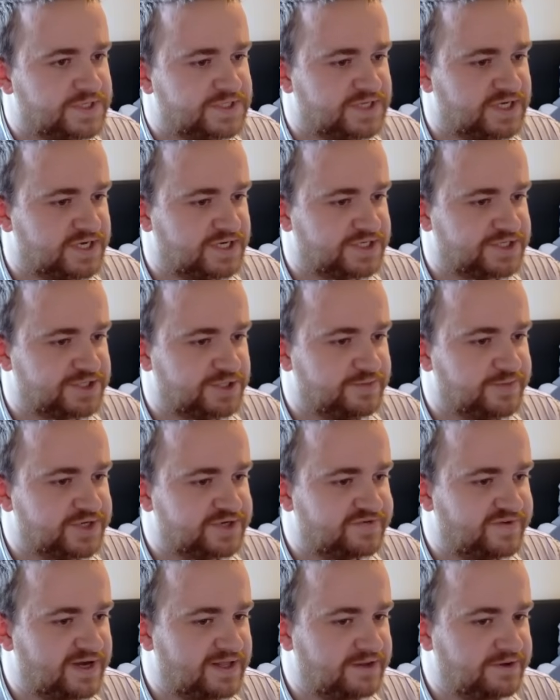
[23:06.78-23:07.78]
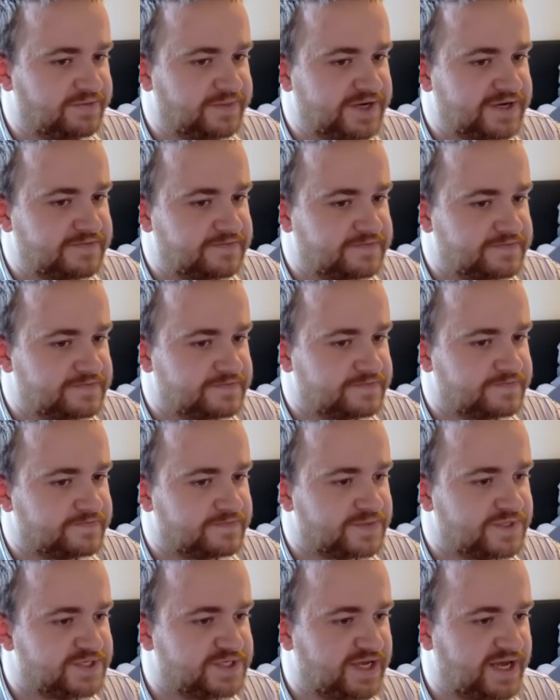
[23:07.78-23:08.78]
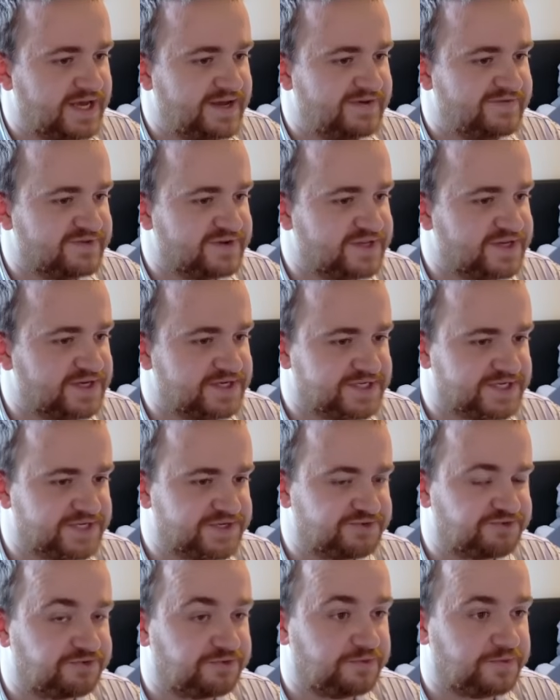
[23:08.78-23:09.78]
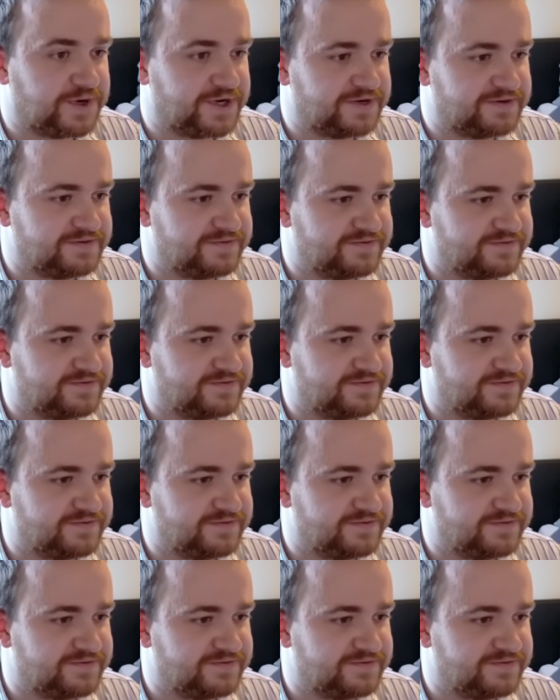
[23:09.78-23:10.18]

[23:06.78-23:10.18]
deck gets so much value, man. Just everything says draw 1.